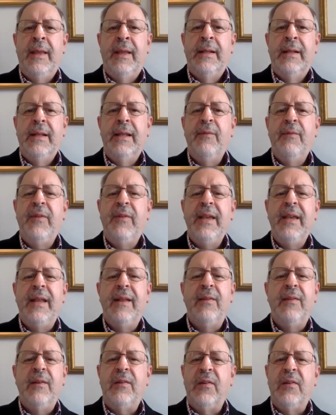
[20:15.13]
living in
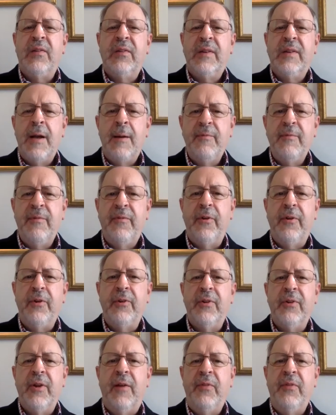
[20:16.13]
the
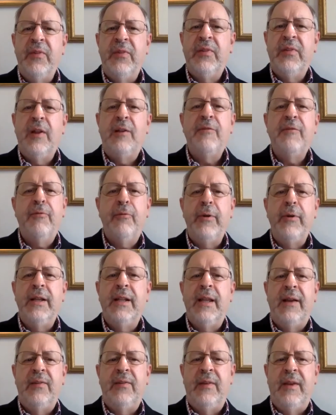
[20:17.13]
discomfort of the
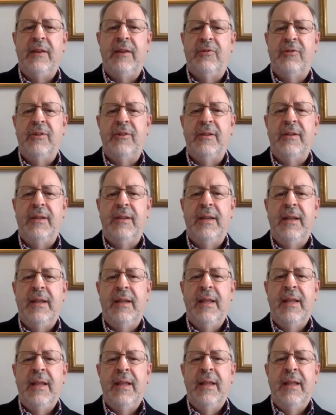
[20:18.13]
self-realization,
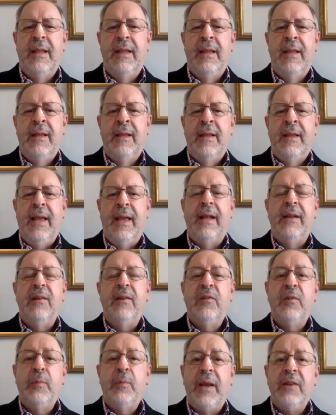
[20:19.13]
and
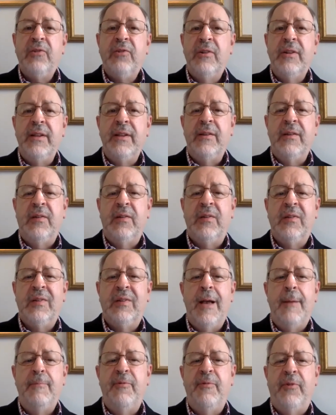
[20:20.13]
especially the
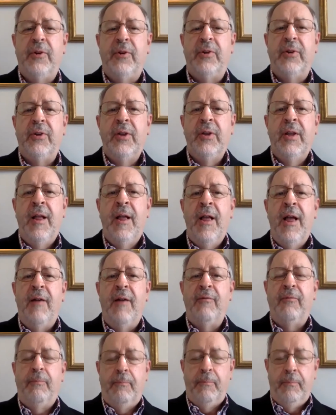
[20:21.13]
discomfort of,